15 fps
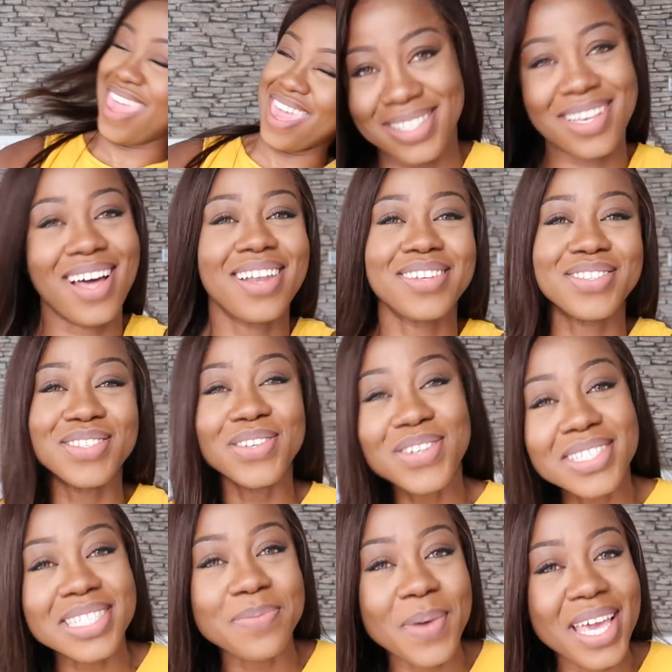This color
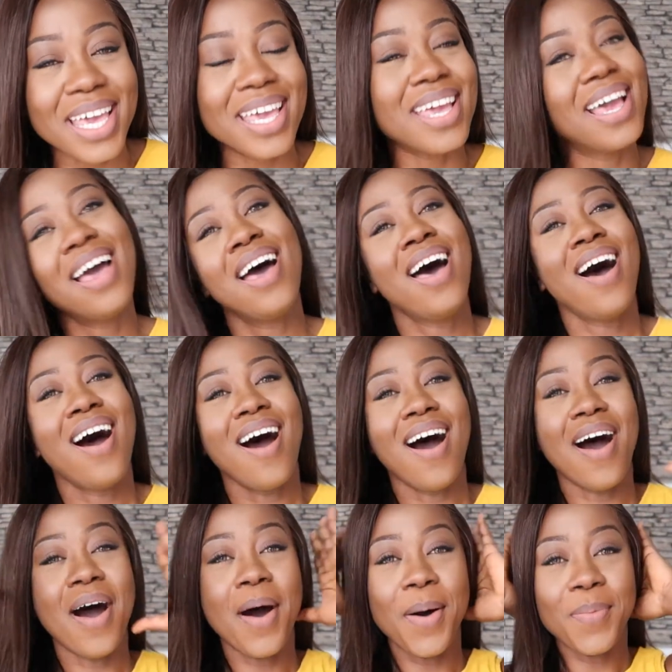suits me.
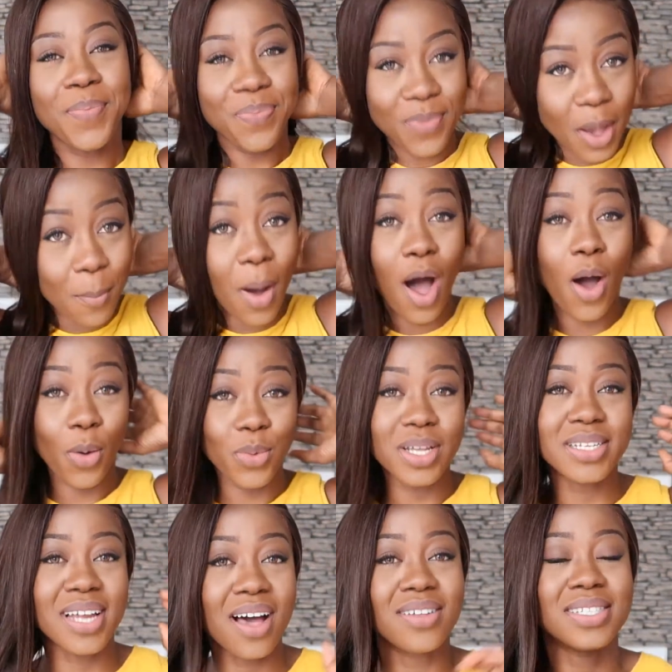My only
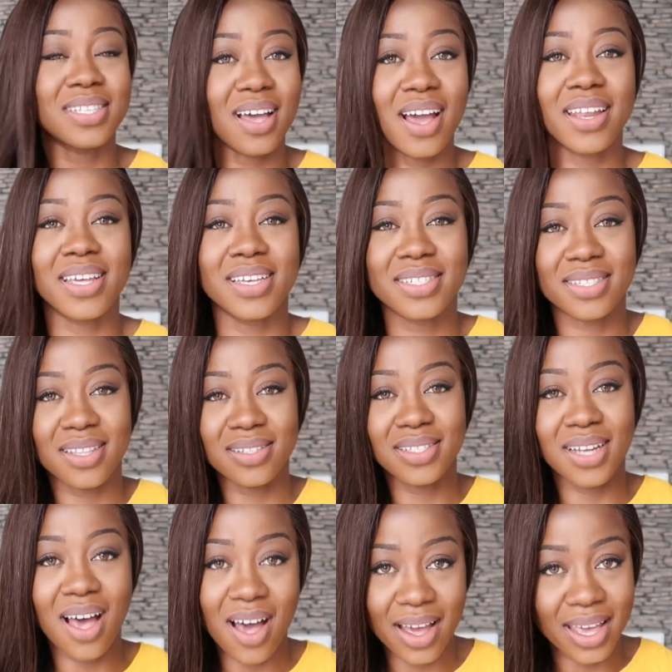downside is the
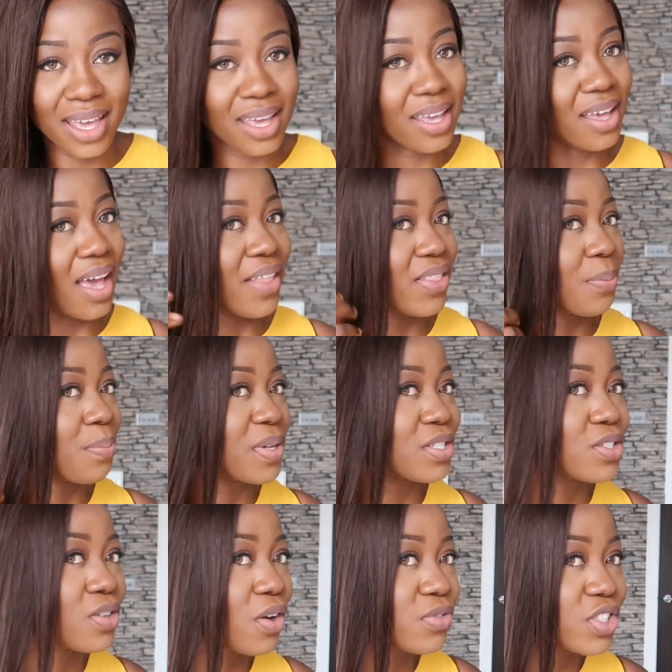dyeing and the
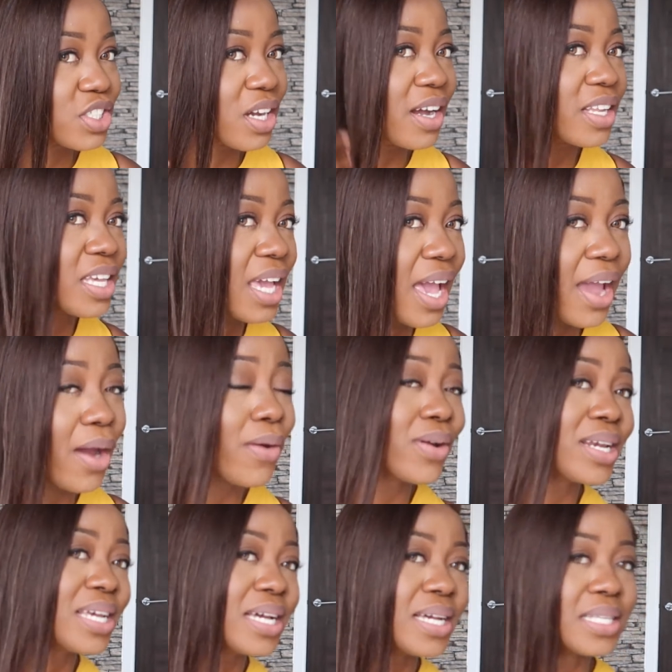bits of shiny hair
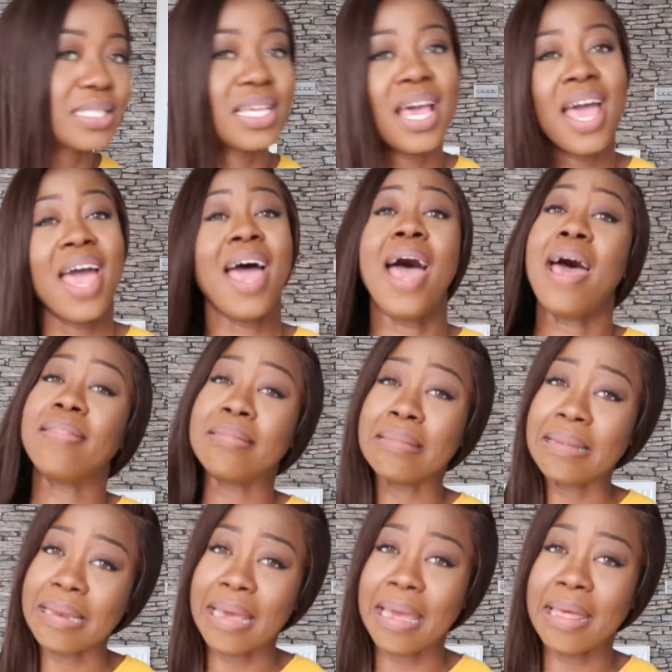in it and
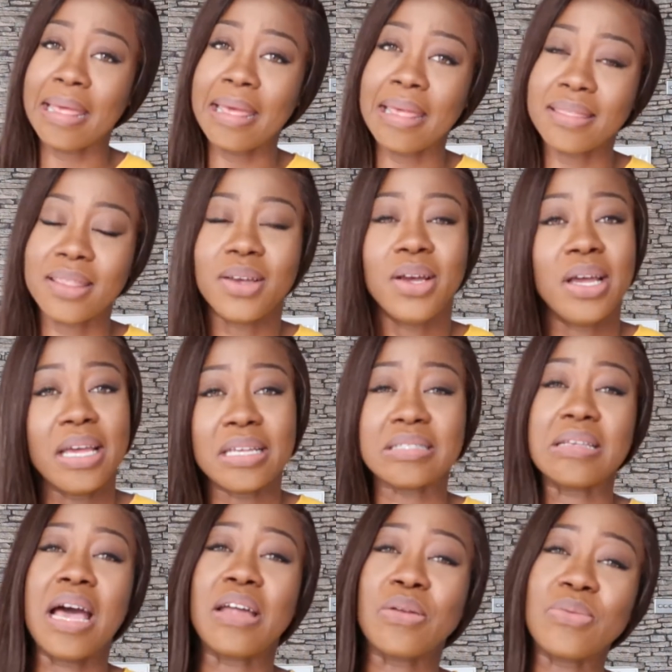the length.
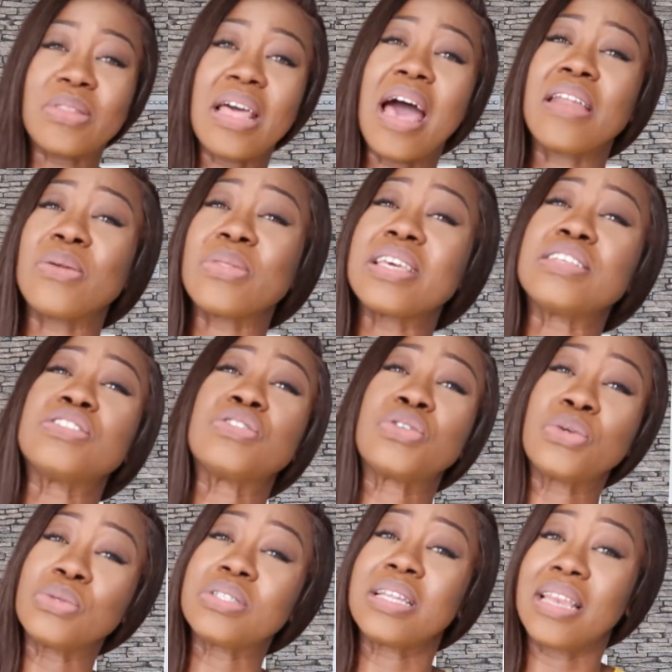So I don't think it's
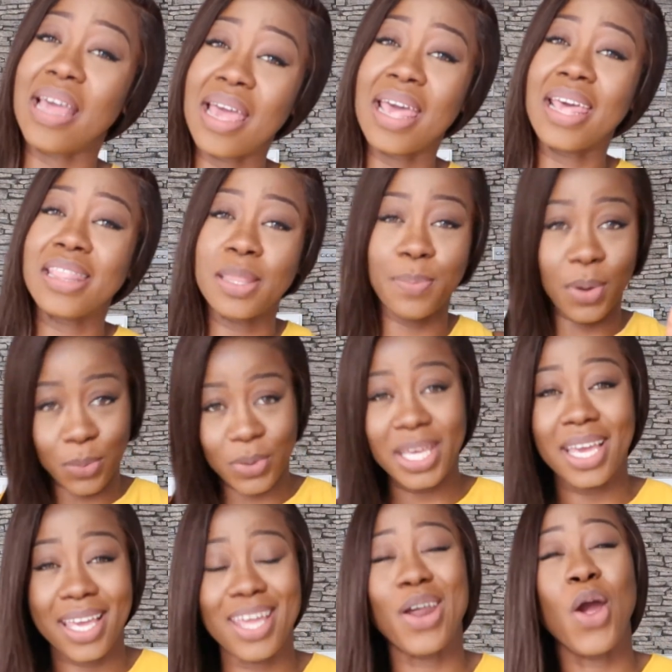true to length, but we
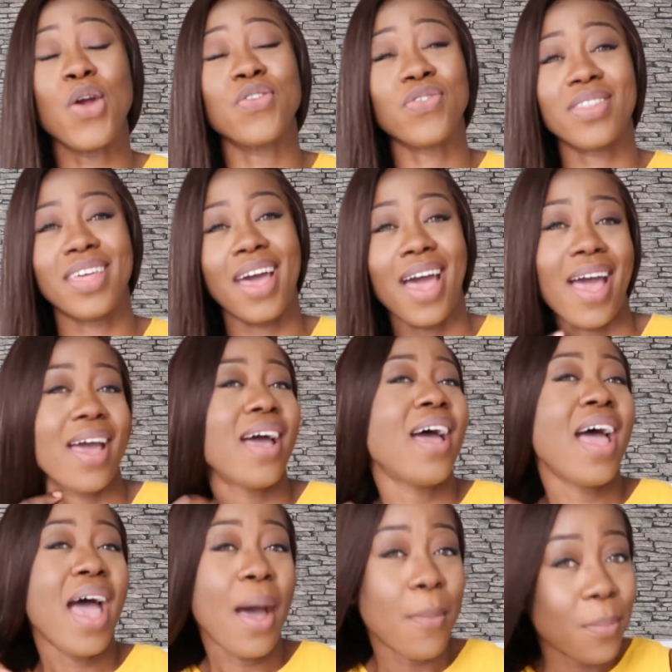can get over that.
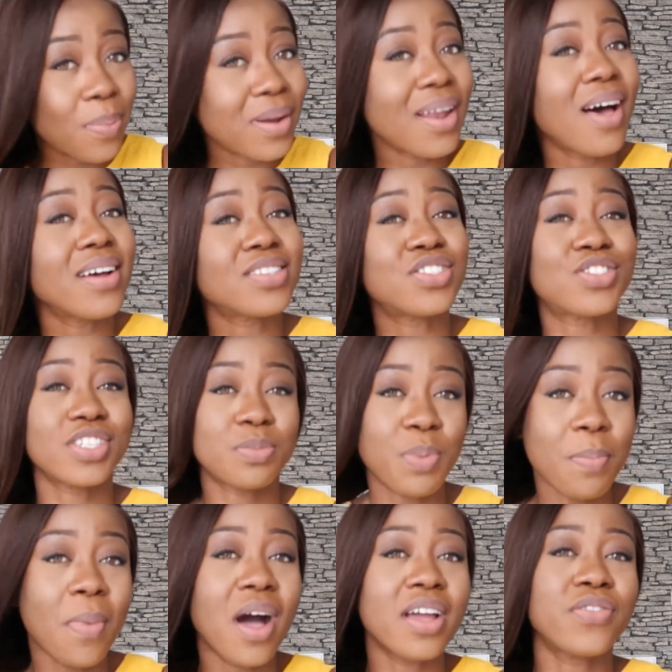Plus, just be
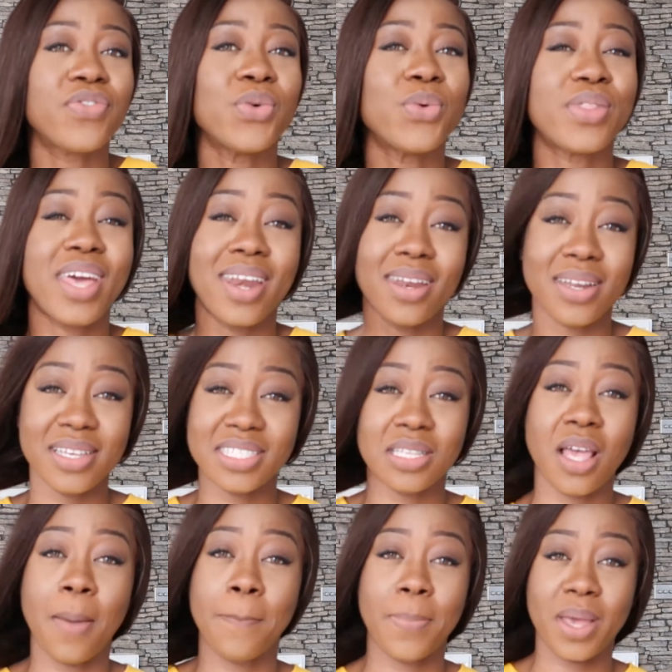mindful that it is
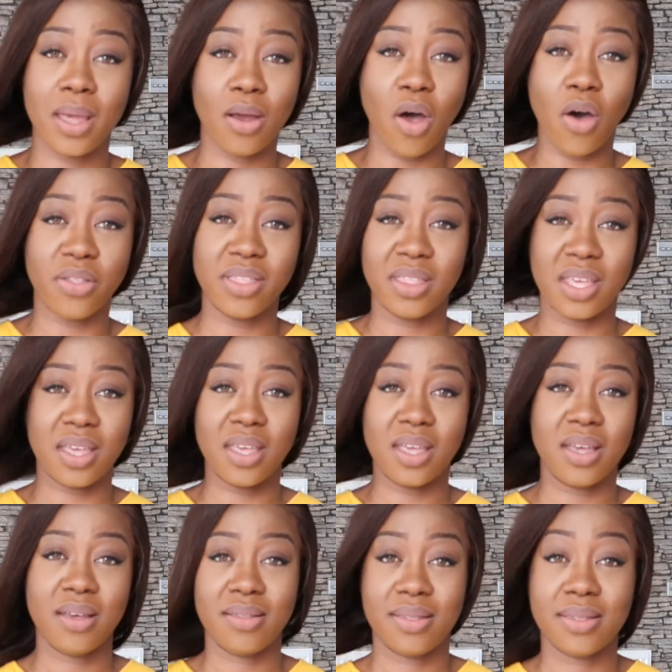a bit on
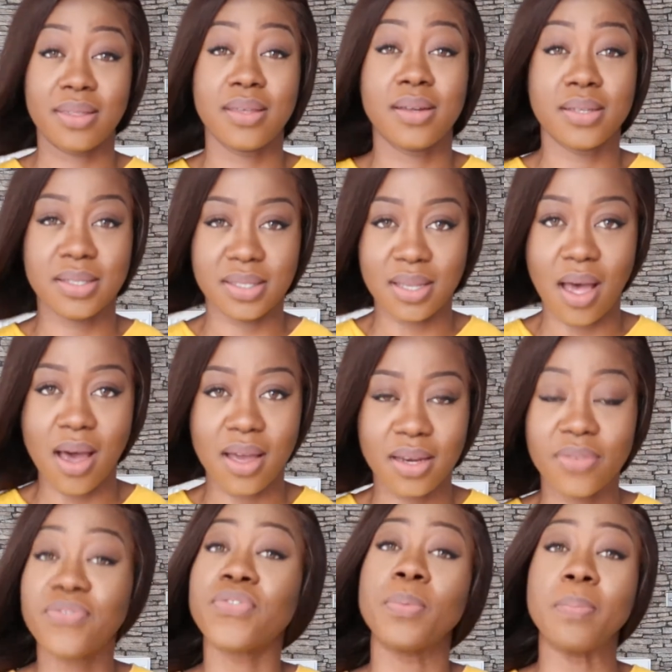the thin side
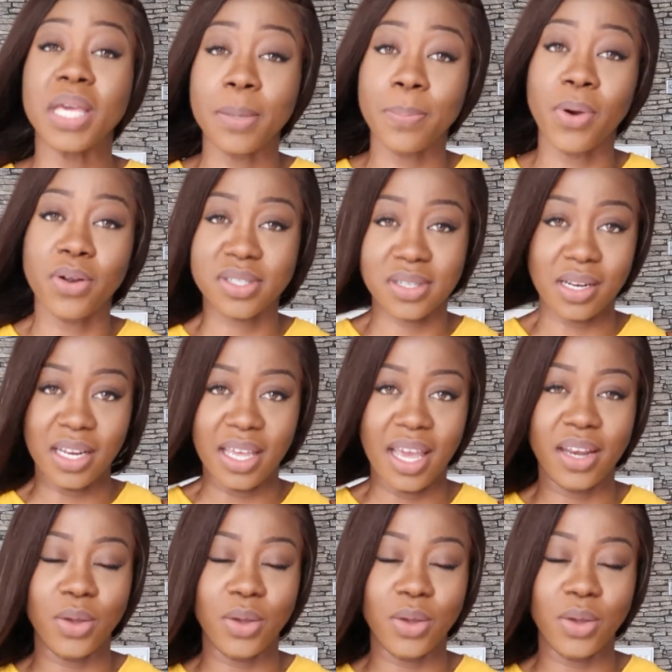for me personally